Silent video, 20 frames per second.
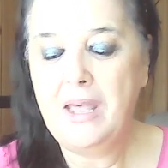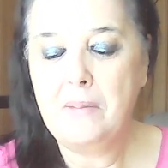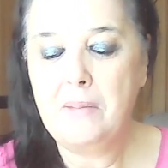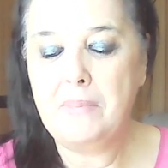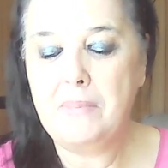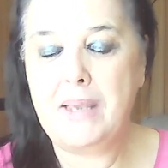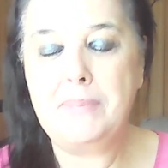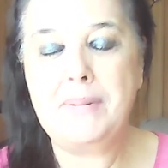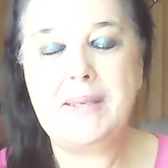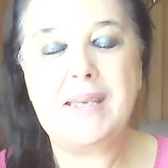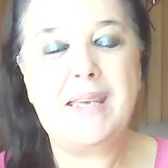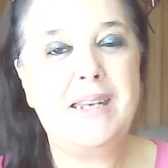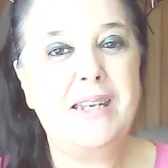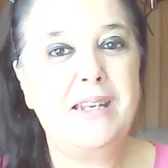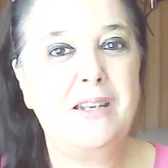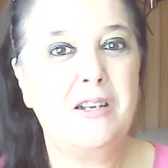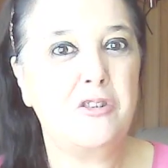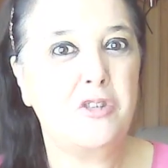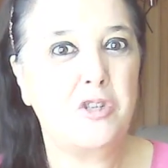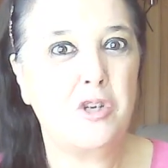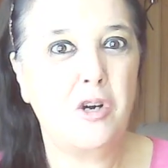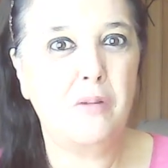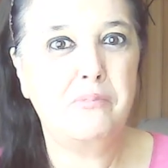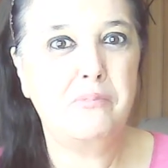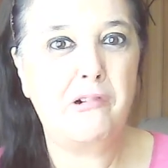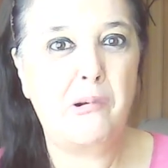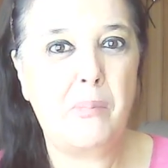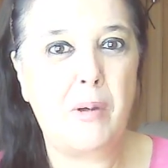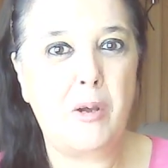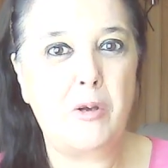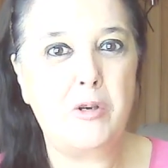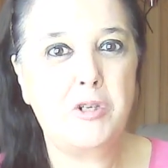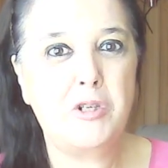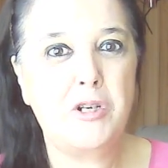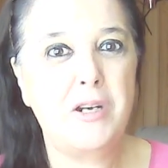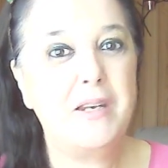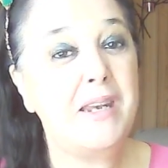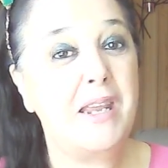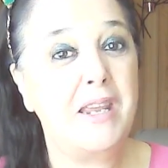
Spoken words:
maybe getting a job promotion,